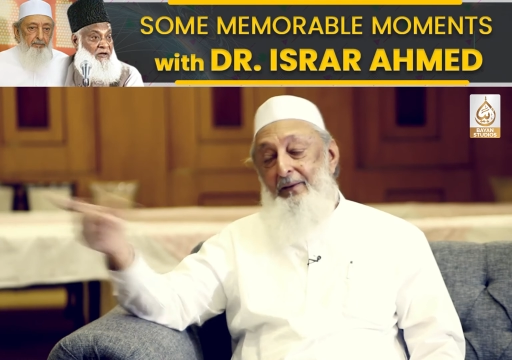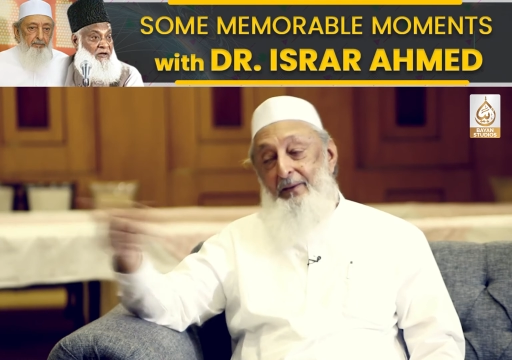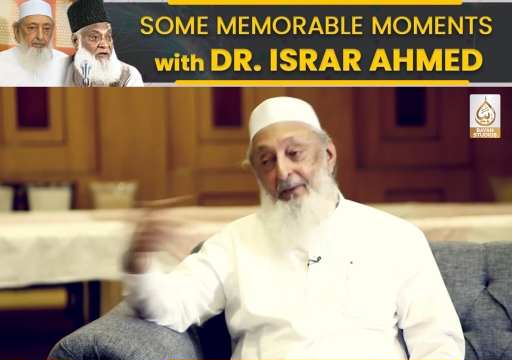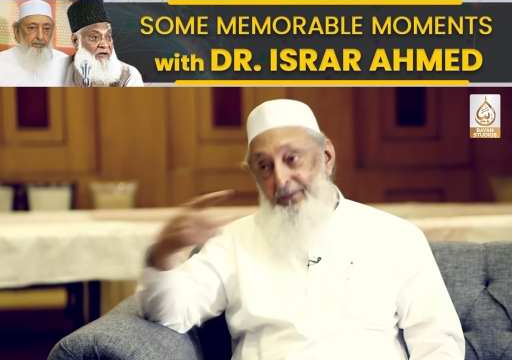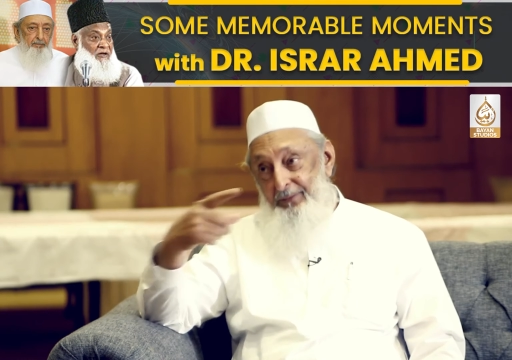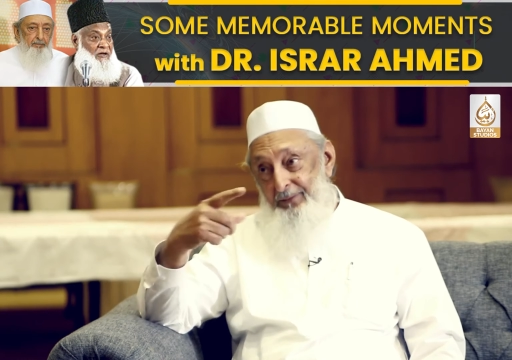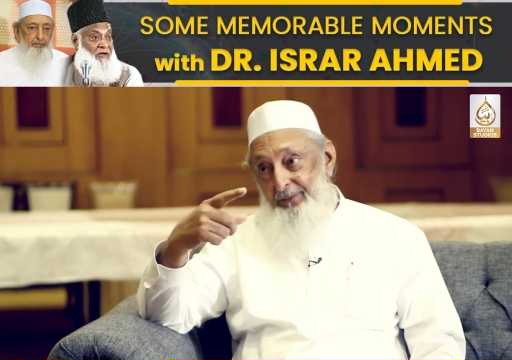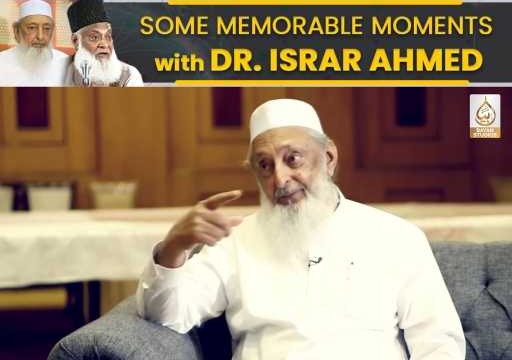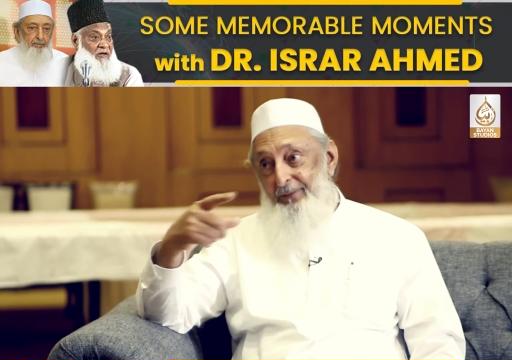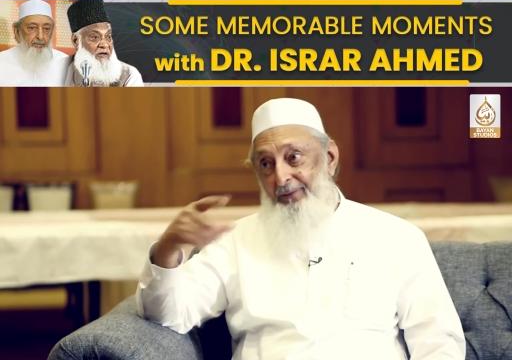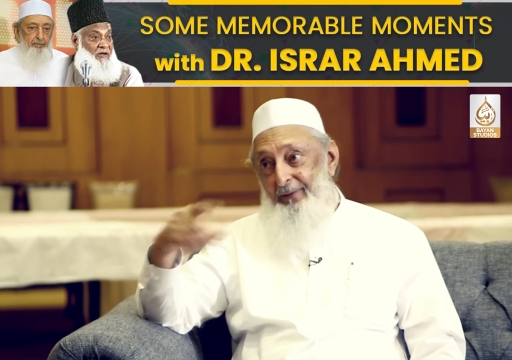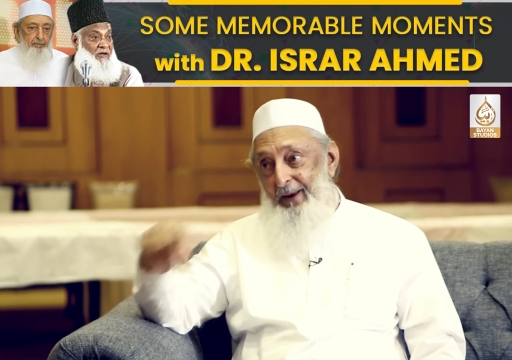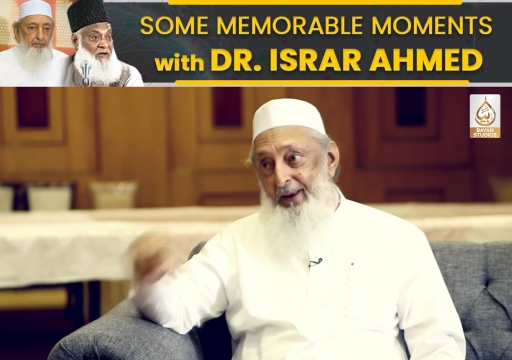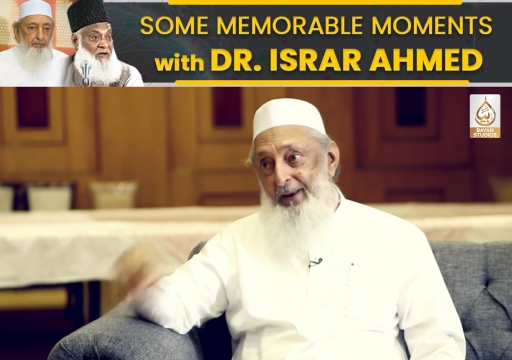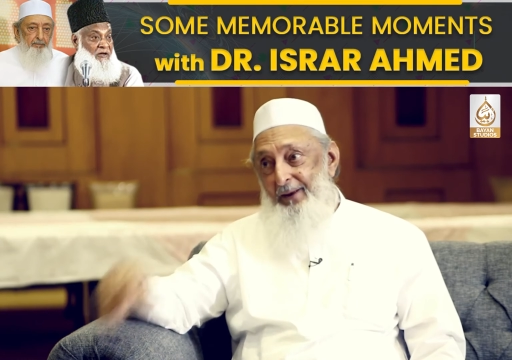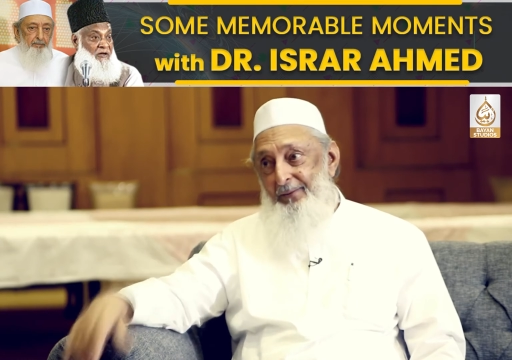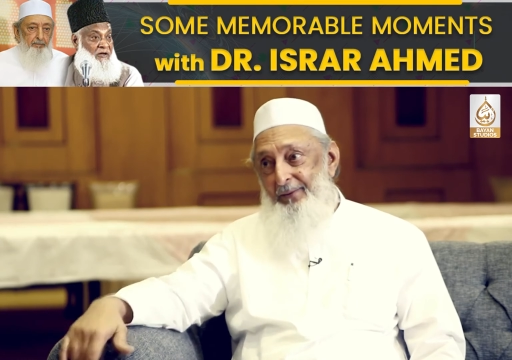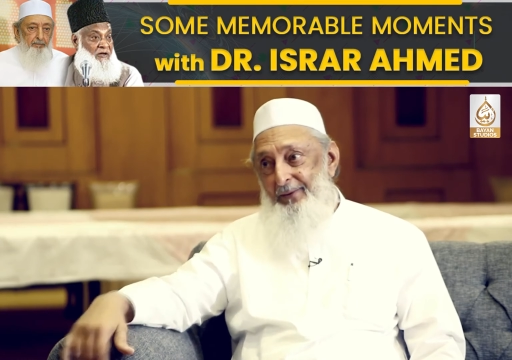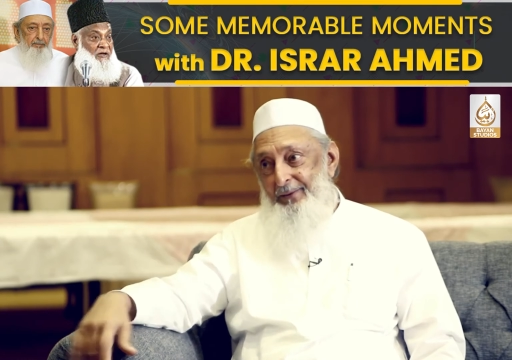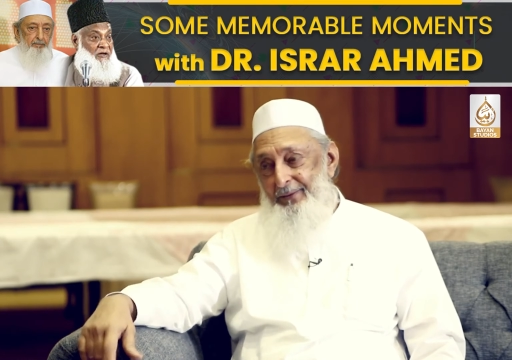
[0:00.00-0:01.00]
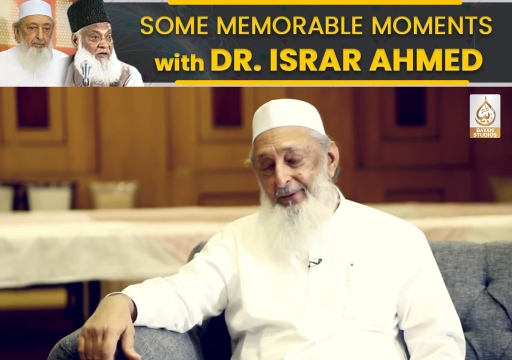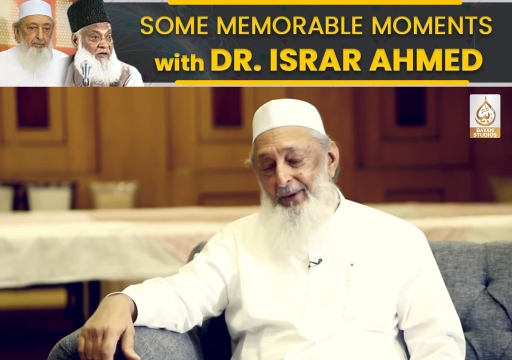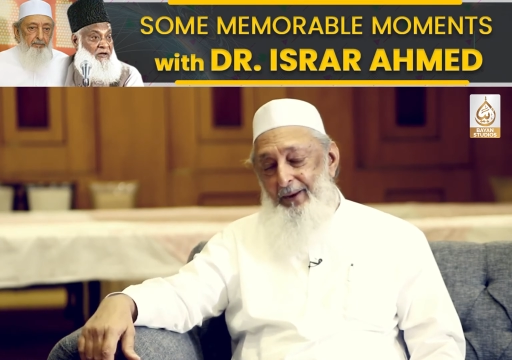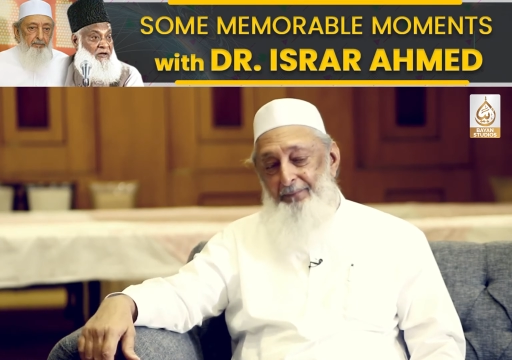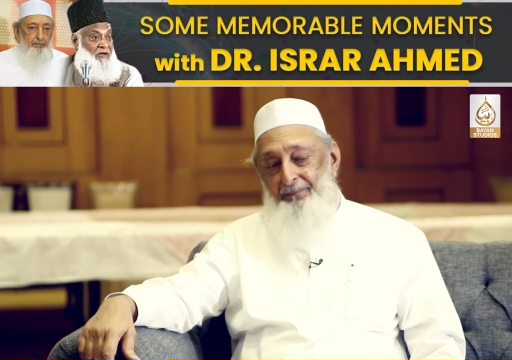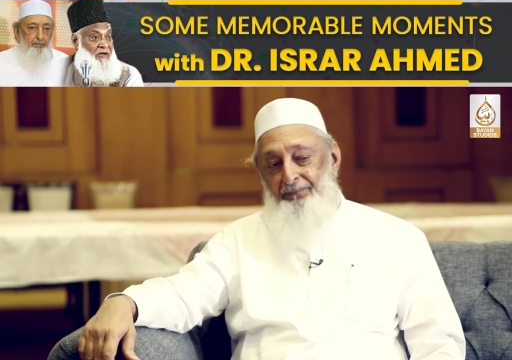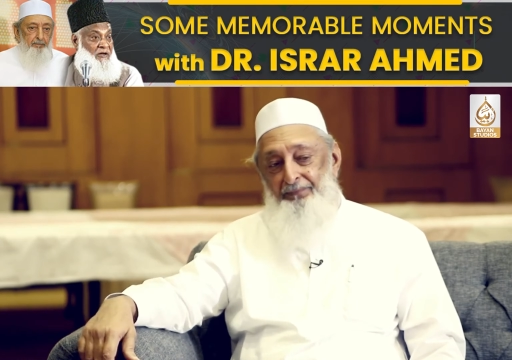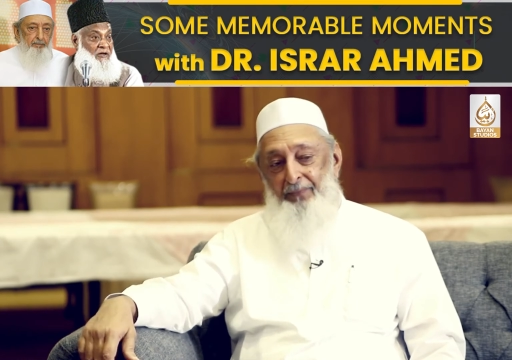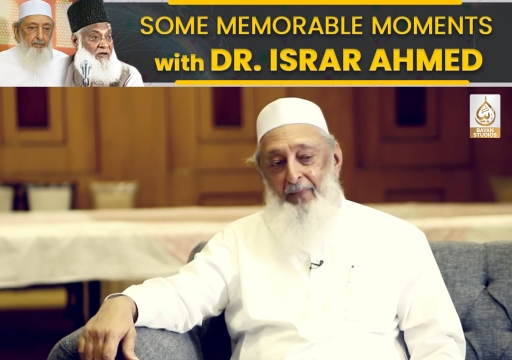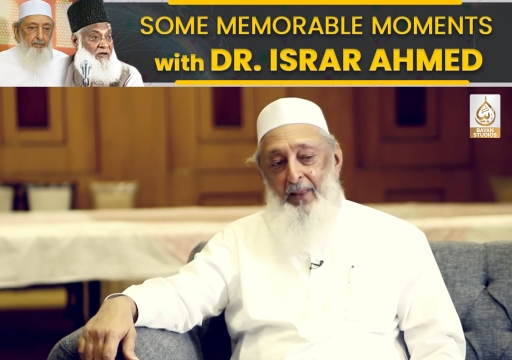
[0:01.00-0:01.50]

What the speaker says: This is his language, yeah.